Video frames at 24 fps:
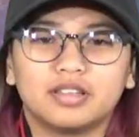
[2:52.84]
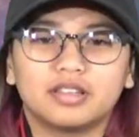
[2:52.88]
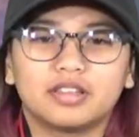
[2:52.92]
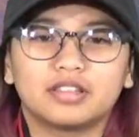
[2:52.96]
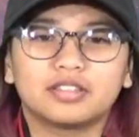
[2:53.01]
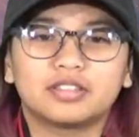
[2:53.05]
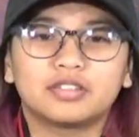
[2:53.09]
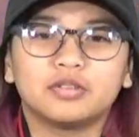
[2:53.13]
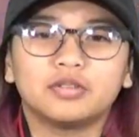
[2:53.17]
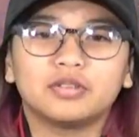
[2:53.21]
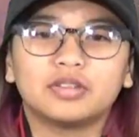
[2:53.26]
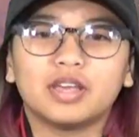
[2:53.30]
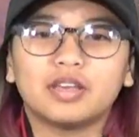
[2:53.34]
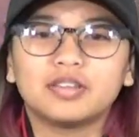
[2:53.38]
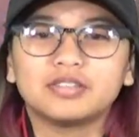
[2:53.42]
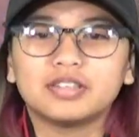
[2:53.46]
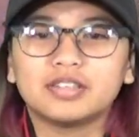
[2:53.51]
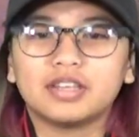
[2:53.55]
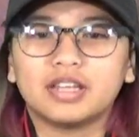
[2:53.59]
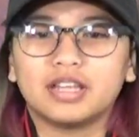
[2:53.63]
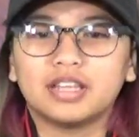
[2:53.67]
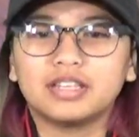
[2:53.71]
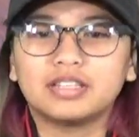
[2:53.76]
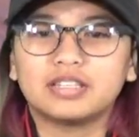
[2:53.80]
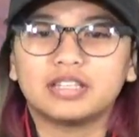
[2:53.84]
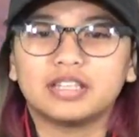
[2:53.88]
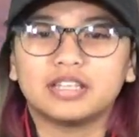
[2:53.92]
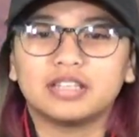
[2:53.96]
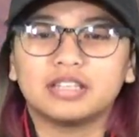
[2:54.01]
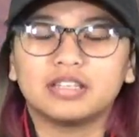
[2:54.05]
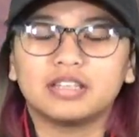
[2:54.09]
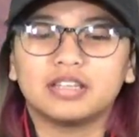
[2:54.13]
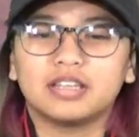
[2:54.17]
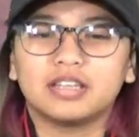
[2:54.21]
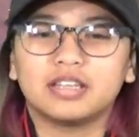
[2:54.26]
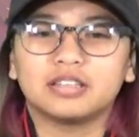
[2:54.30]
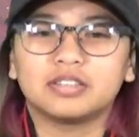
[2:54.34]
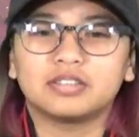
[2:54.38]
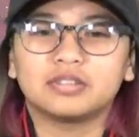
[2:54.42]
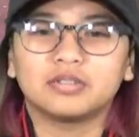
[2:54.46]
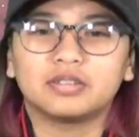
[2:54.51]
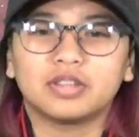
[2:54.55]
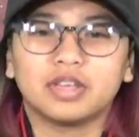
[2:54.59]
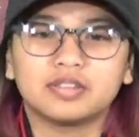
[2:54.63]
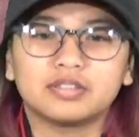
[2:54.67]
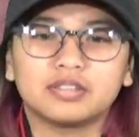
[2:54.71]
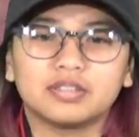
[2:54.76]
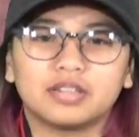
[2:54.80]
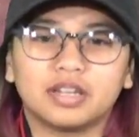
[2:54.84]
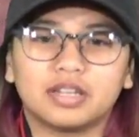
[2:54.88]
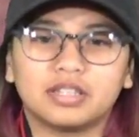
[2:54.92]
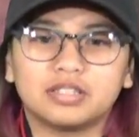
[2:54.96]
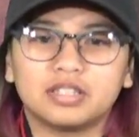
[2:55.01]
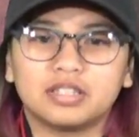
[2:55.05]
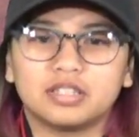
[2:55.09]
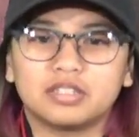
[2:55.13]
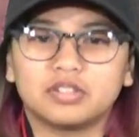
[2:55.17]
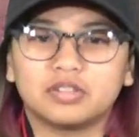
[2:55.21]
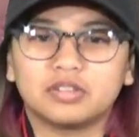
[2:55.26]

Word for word: The 2018 and 2019